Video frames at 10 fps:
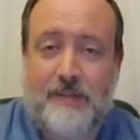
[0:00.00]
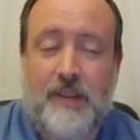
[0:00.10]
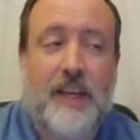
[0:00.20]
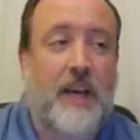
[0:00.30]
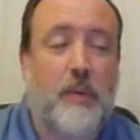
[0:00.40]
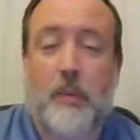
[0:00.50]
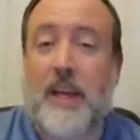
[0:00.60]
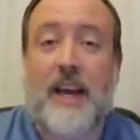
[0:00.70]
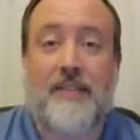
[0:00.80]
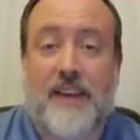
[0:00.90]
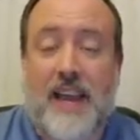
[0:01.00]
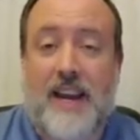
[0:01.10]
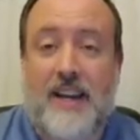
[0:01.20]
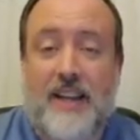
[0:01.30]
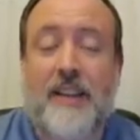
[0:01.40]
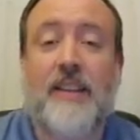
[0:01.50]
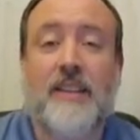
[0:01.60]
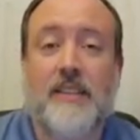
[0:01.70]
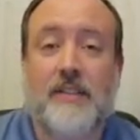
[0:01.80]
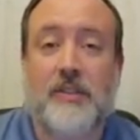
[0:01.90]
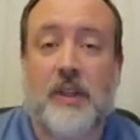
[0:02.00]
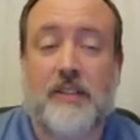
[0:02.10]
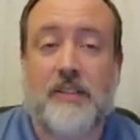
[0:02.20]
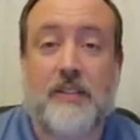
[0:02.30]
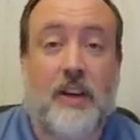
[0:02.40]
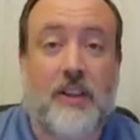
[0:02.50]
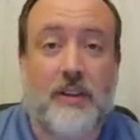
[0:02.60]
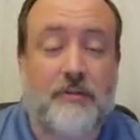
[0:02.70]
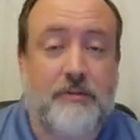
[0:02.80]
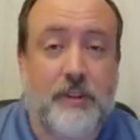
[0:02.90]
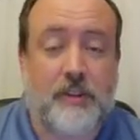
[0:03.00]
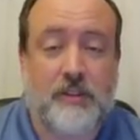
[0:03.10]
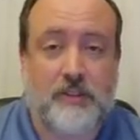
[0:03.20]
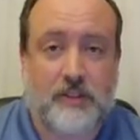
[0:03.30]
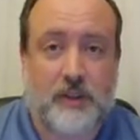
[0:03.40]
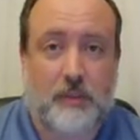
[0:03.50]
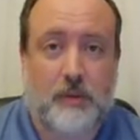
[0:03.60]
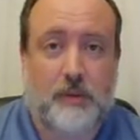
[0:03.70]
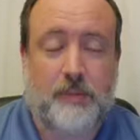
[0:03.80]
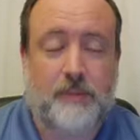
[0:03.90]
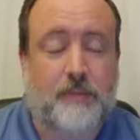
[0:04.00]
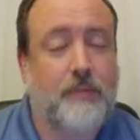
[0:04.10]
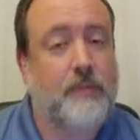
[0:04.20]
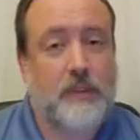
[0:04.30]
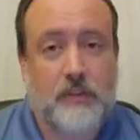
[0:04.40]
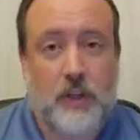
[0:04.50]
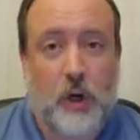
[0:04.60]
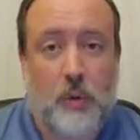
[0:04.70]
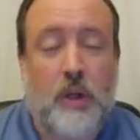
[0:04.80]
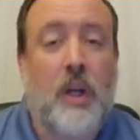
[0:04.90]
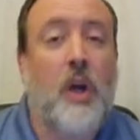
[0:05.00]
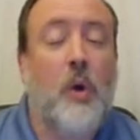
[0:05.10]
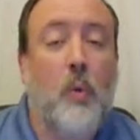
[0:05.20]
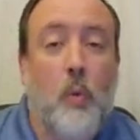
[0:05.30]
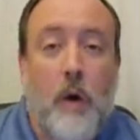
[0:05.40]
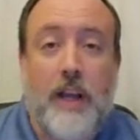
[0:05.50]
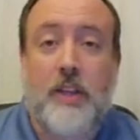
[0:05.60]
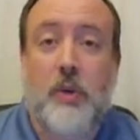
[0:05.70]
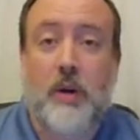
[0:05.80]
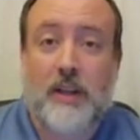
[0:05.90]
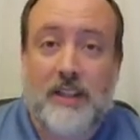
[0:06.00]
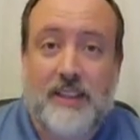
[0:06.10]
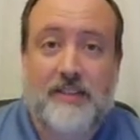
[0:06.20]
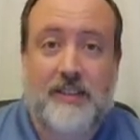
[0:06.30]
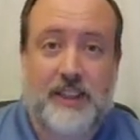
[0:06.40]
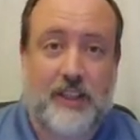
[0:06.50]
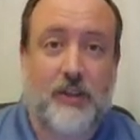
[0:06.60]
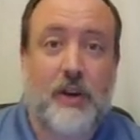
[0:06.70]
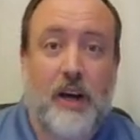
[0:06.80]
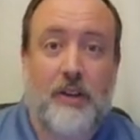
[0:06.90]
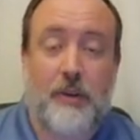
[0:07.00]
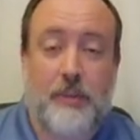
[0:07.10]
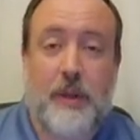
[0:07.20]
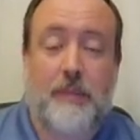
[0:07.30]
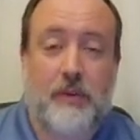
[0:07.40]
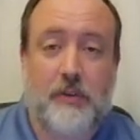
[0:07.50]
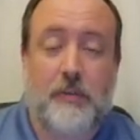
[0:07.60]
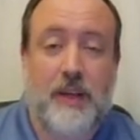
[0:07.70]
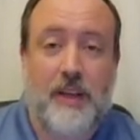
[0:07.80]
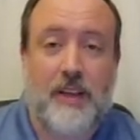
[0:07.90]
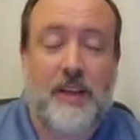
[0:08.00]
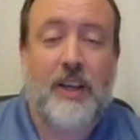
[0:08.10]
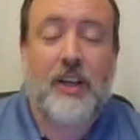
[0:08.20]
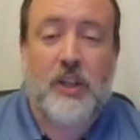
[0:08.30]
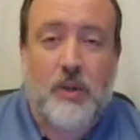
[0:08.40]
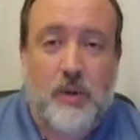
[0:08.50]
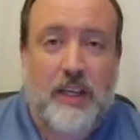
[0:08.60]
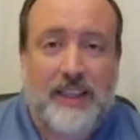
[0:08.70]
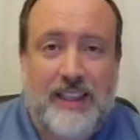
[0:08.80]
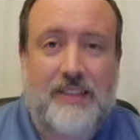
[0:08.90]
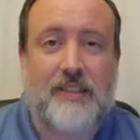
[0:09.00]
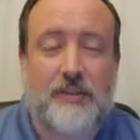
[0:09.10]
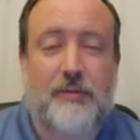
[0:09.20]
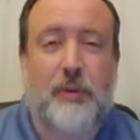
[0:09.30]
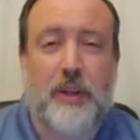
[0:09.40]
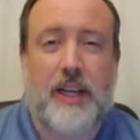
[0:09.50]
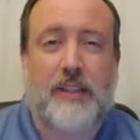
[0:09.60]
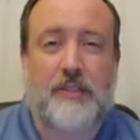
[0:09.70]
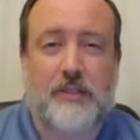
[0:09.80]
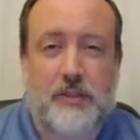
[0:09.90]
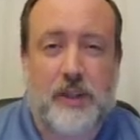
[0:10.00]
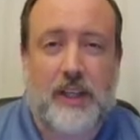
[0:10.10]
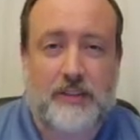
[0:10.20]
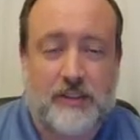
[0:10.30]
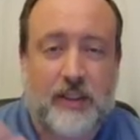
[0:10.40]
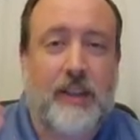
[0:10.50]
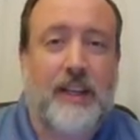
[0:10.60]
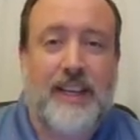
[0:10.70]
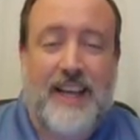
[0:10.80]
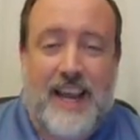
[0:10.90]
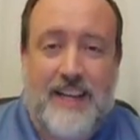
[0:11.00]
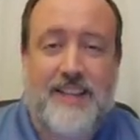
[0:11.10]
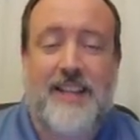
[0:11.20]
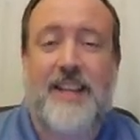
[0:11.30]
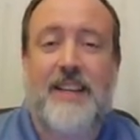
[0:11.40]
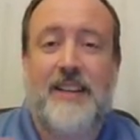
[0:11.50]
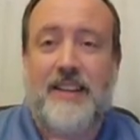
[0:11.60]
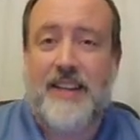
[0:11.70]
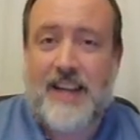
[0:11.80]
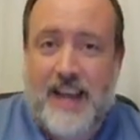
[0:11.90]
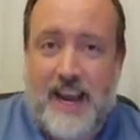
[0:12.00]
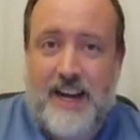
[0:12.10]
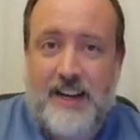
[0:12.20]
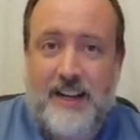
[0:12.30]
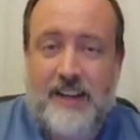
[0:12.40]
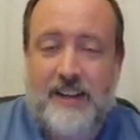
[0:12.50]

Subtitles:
And when we have 80, the stress is on the first syllable. So when you are listening to other people speak, you can listen for that stress. 18, 80.